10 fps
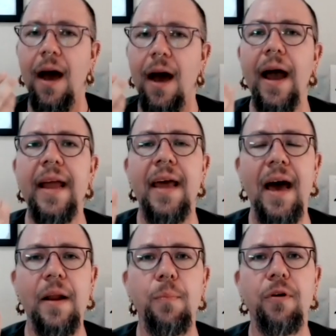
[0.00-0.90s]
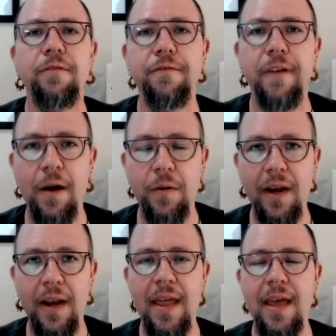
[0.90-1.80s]
I had had a
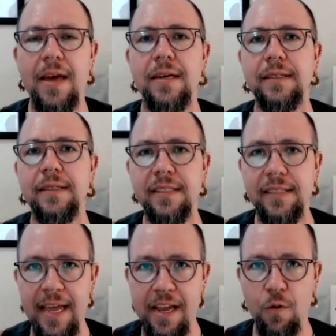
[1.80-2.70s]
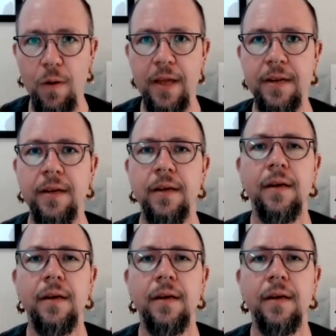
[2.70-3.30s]
profoundly sacred